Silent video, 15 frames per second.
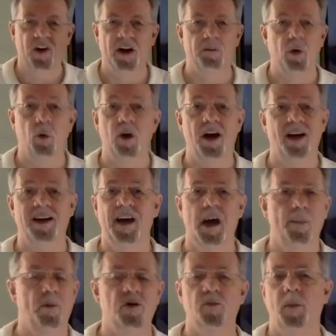forgive me, we got
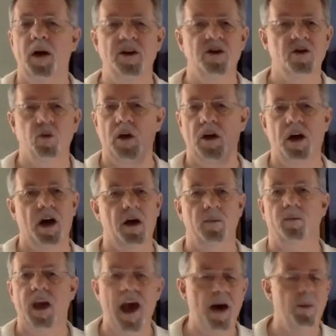camper space, we
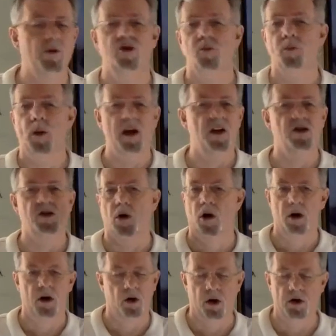got cabin space,
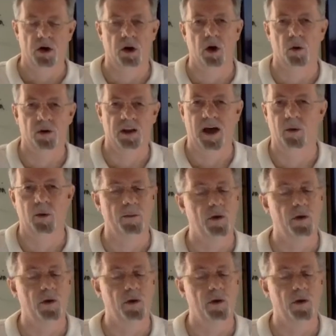on and on you go with that.